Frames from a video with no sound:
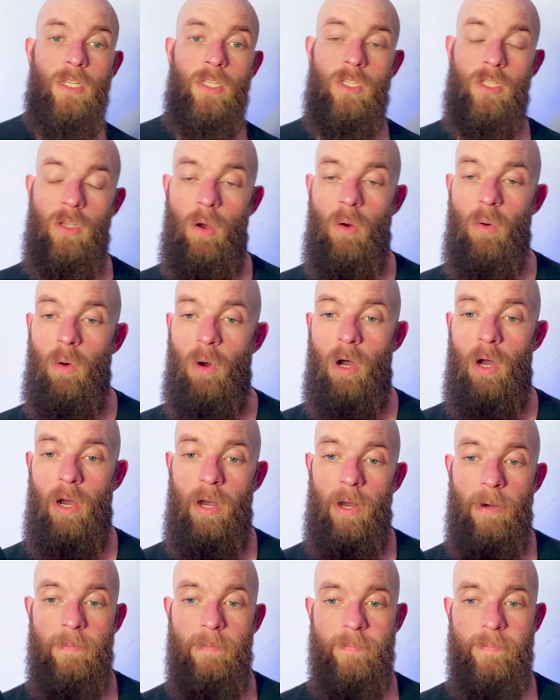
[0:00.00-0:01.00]
So
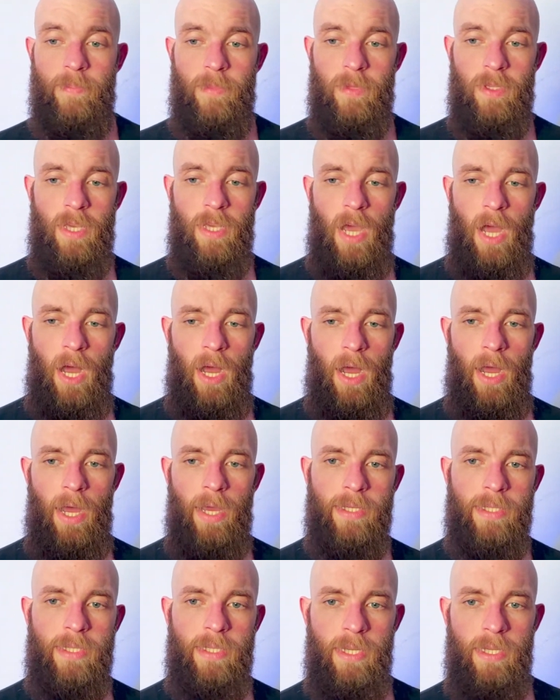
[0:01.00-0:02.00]
yeah, I
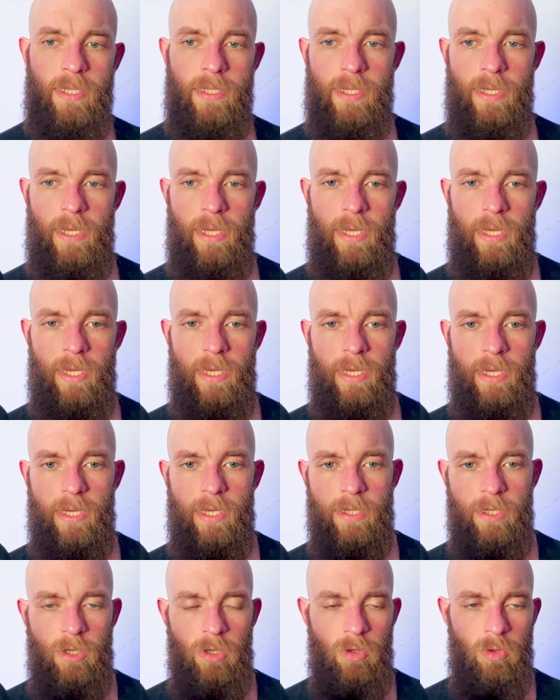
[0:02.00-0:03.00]
did
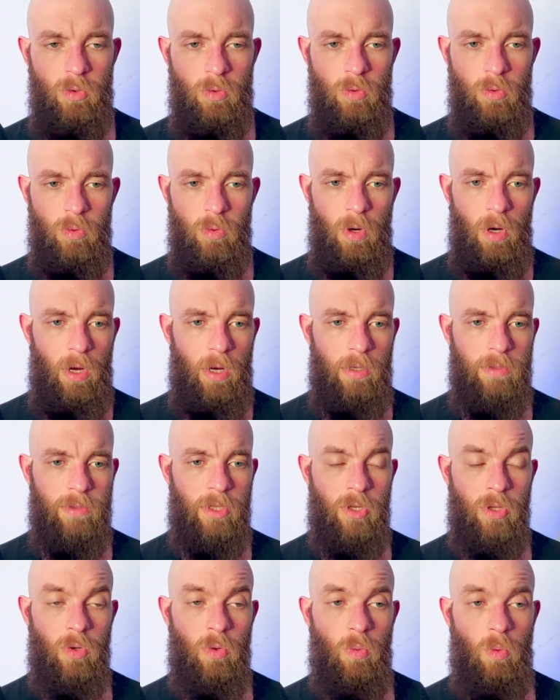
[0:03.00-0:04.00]
the
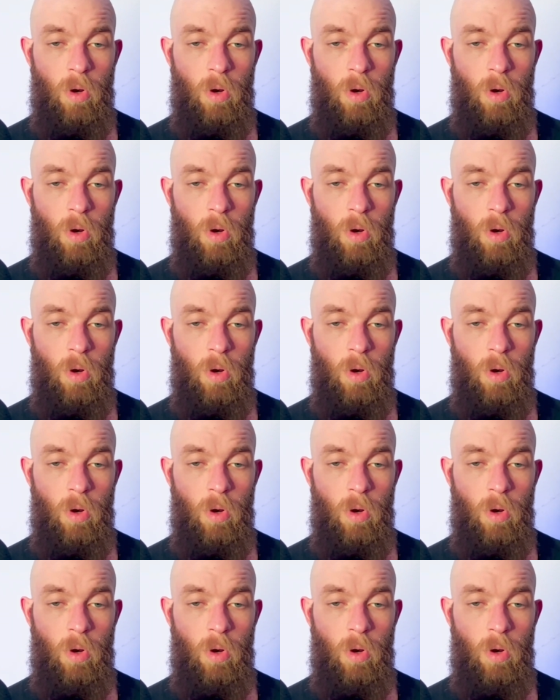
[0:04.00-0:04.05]
new.